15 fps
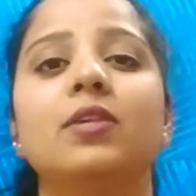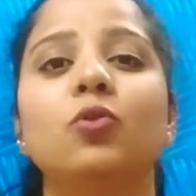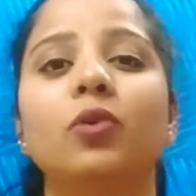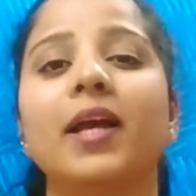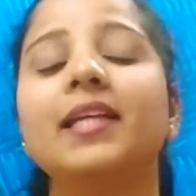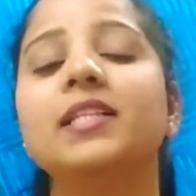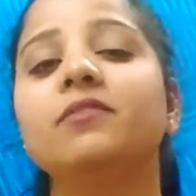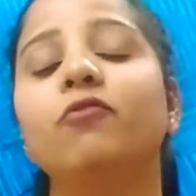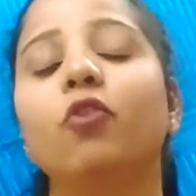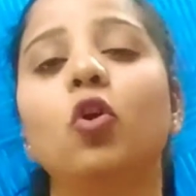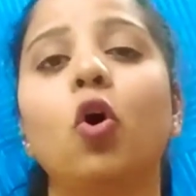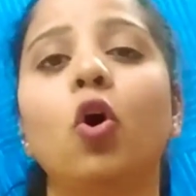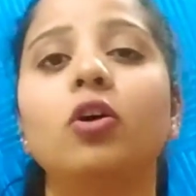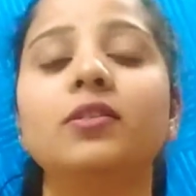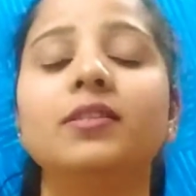So guys,
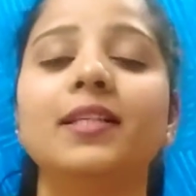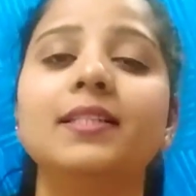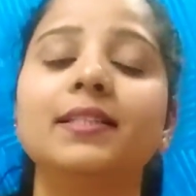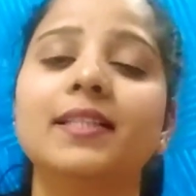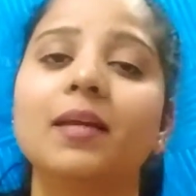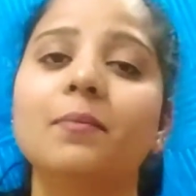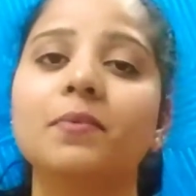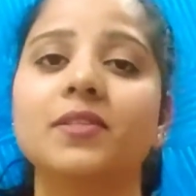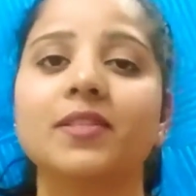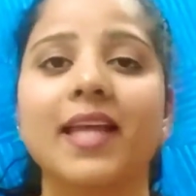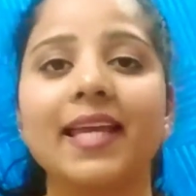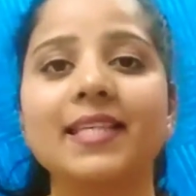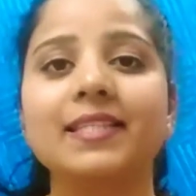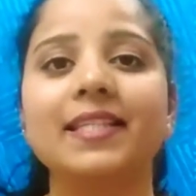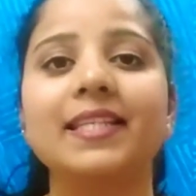follow all these steps
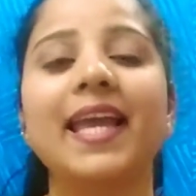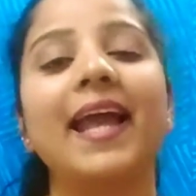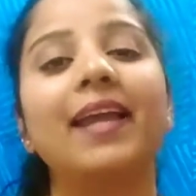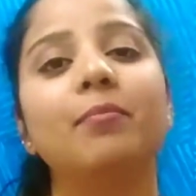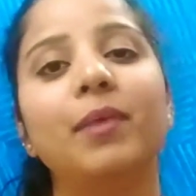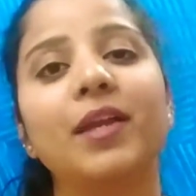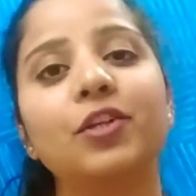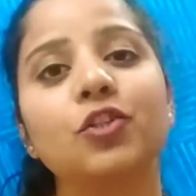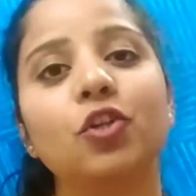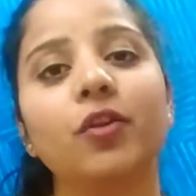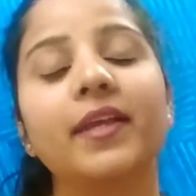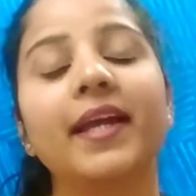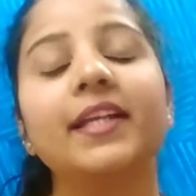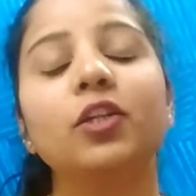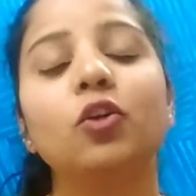nicely and make
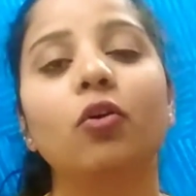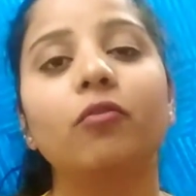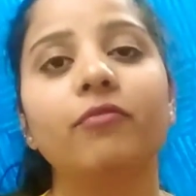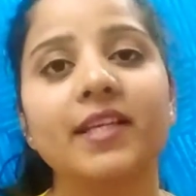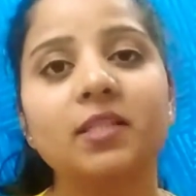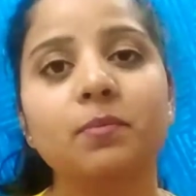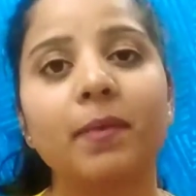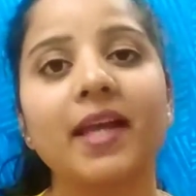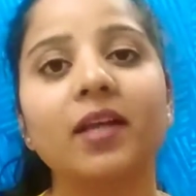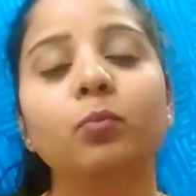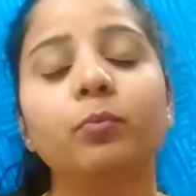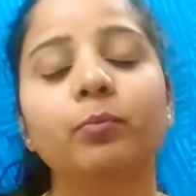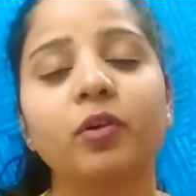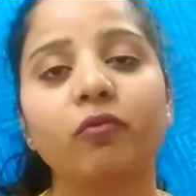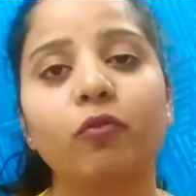sure that your face
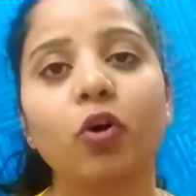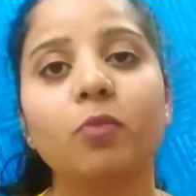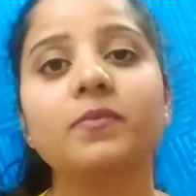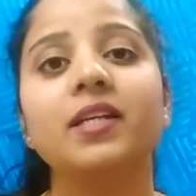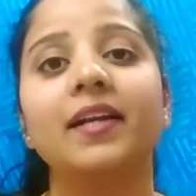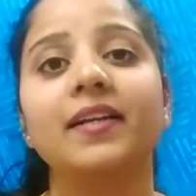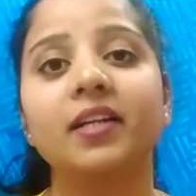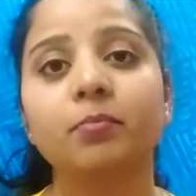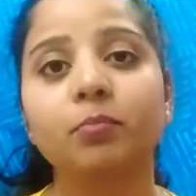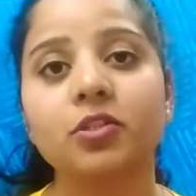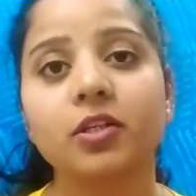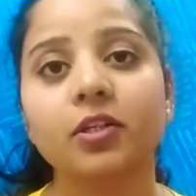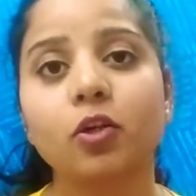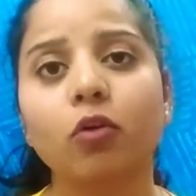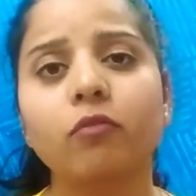pack performs
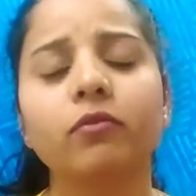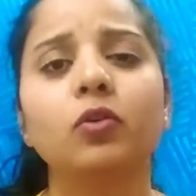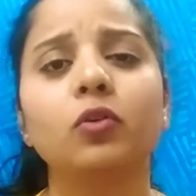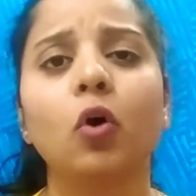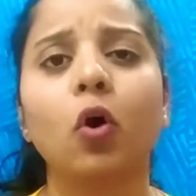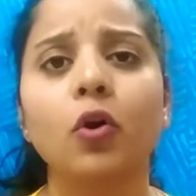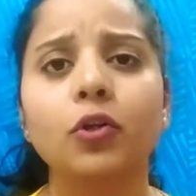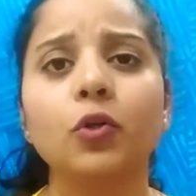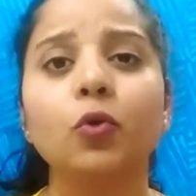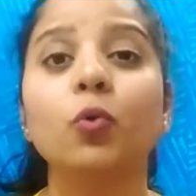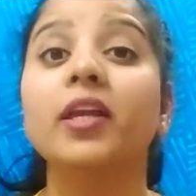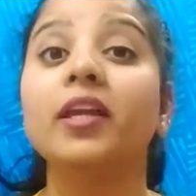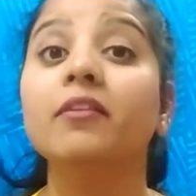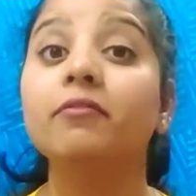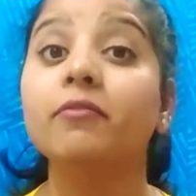100% on
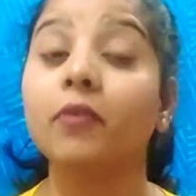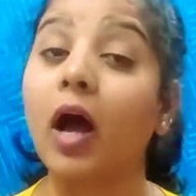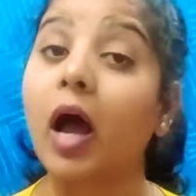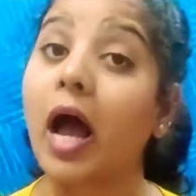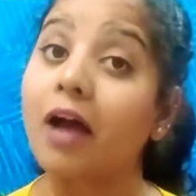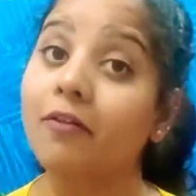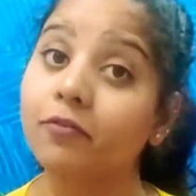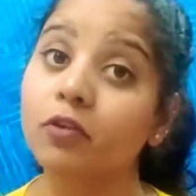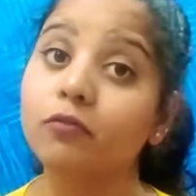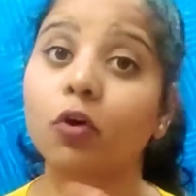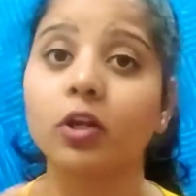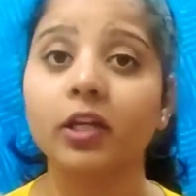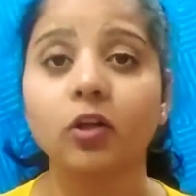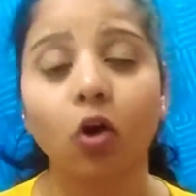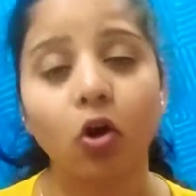you. If after
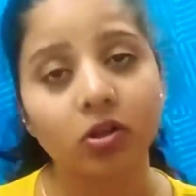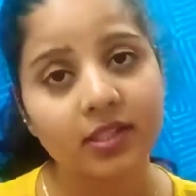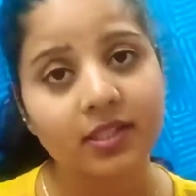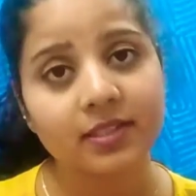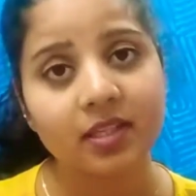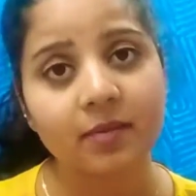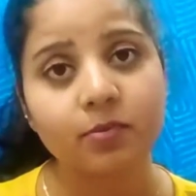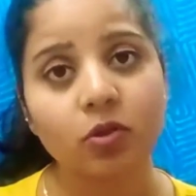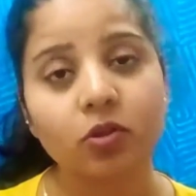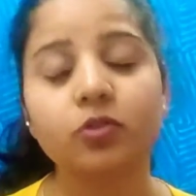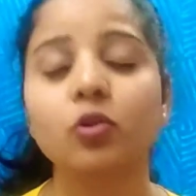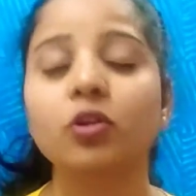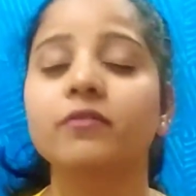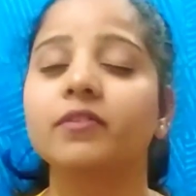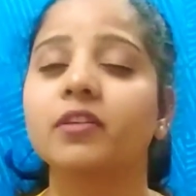following all these steps
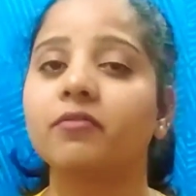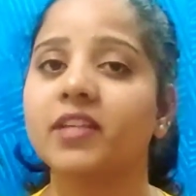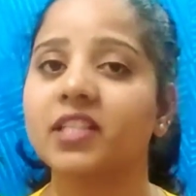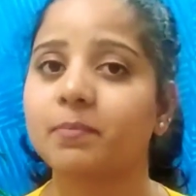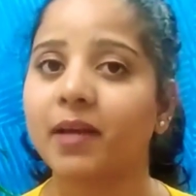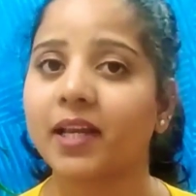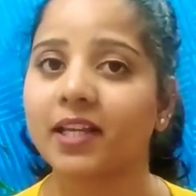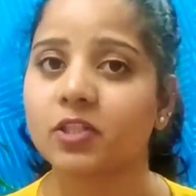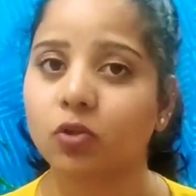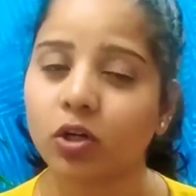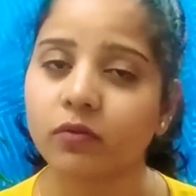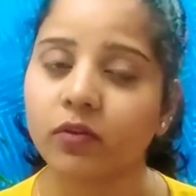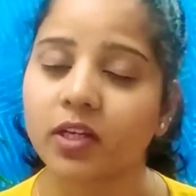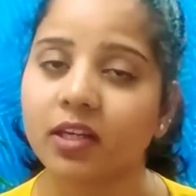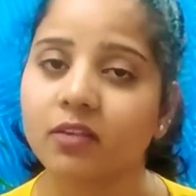also, if the face pack is
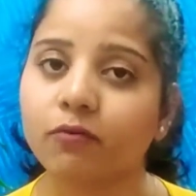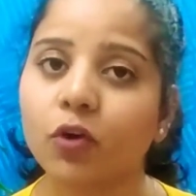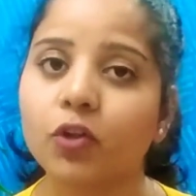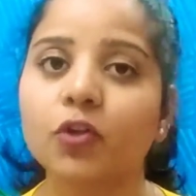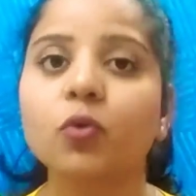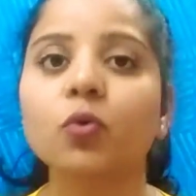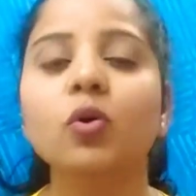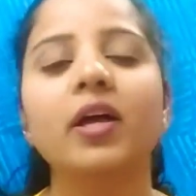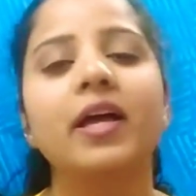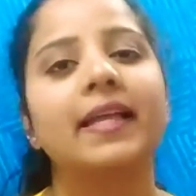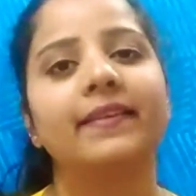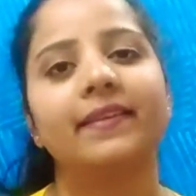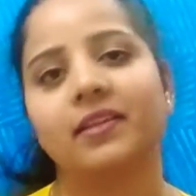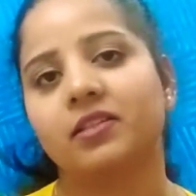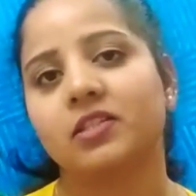not working for you,
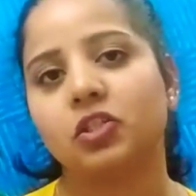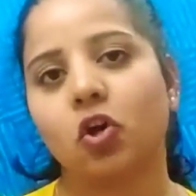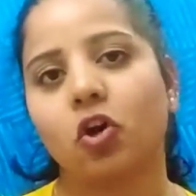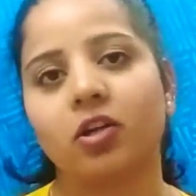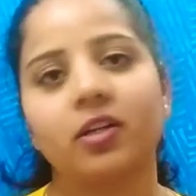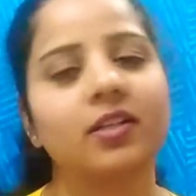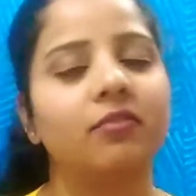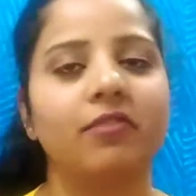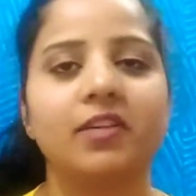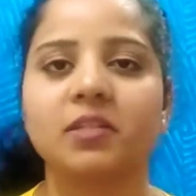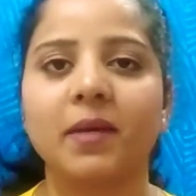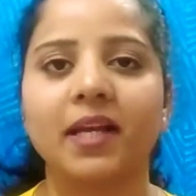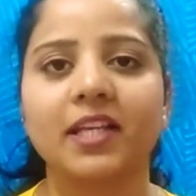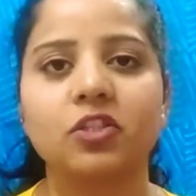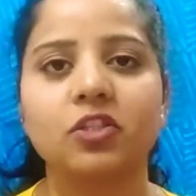then surely the
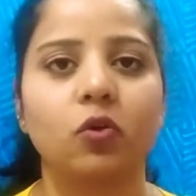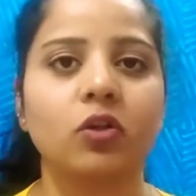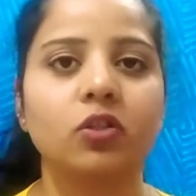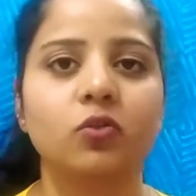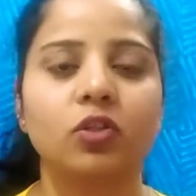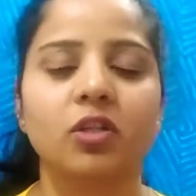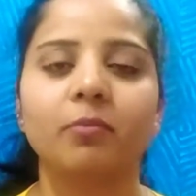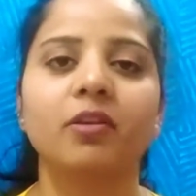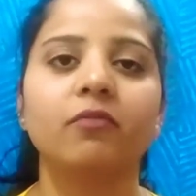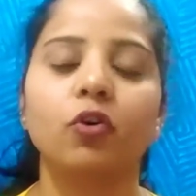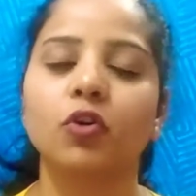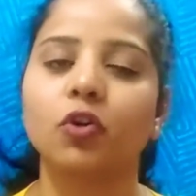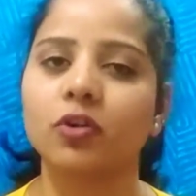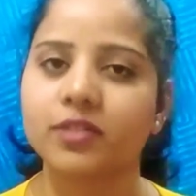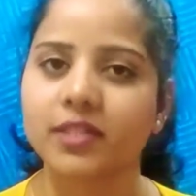face pack is not suitable
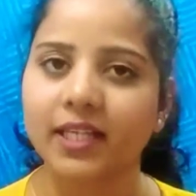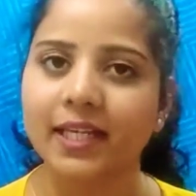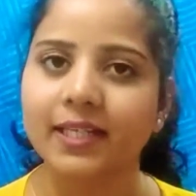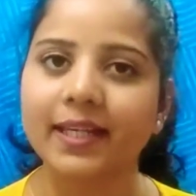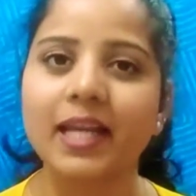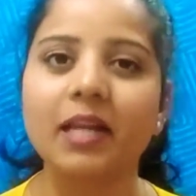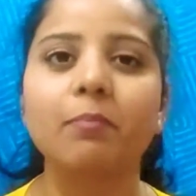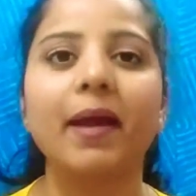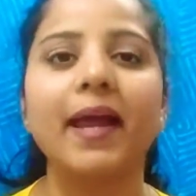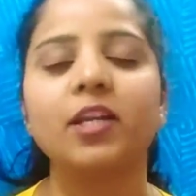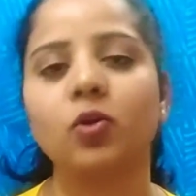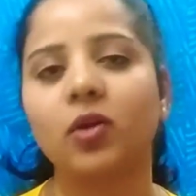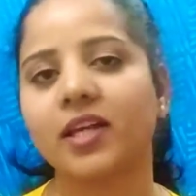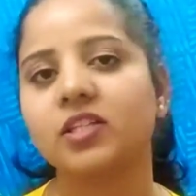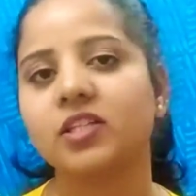for your skin type
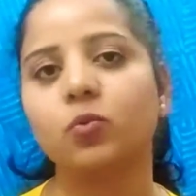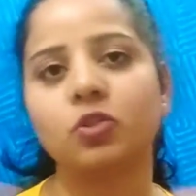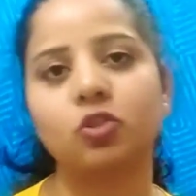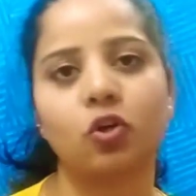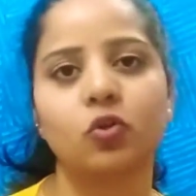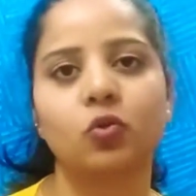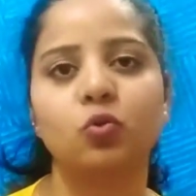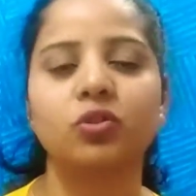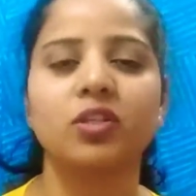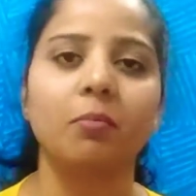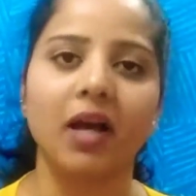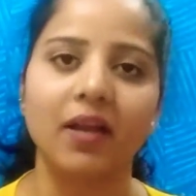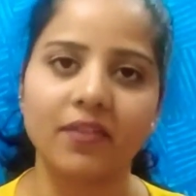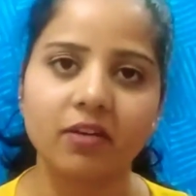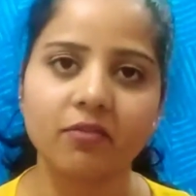and you can switch on to
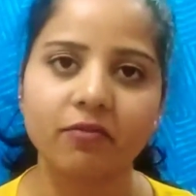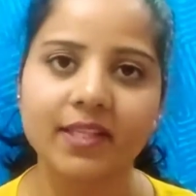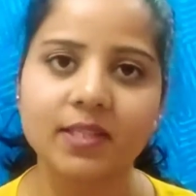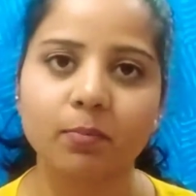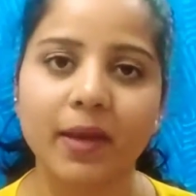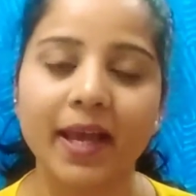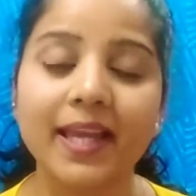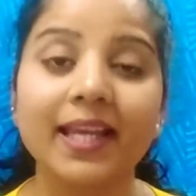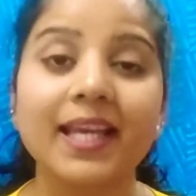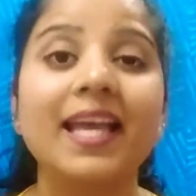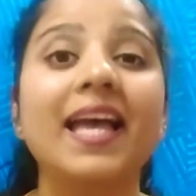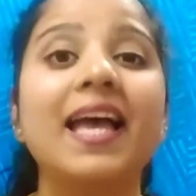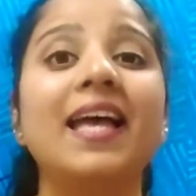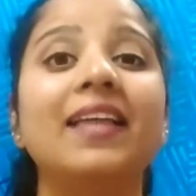some other face pack.